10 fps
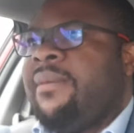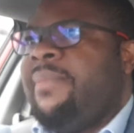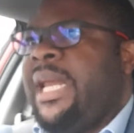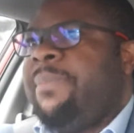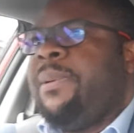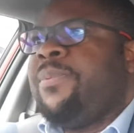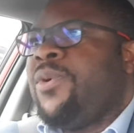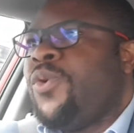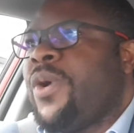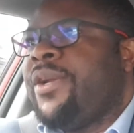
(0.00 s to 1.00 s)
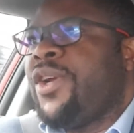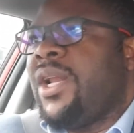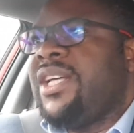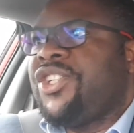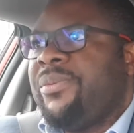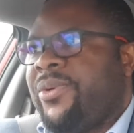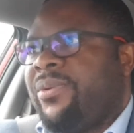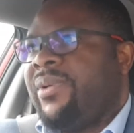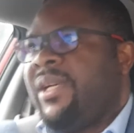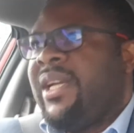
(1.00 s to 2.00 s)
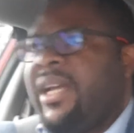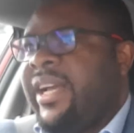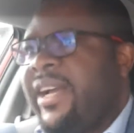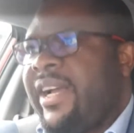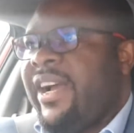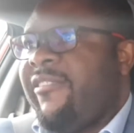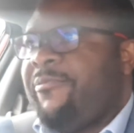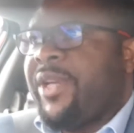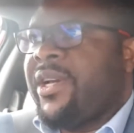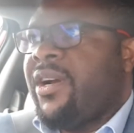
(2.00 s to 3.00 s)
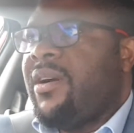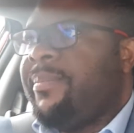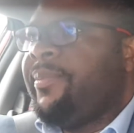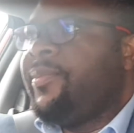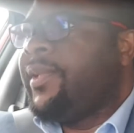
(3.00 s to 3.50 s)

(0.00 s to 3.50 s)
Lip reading: Many people who were knowledgeable have become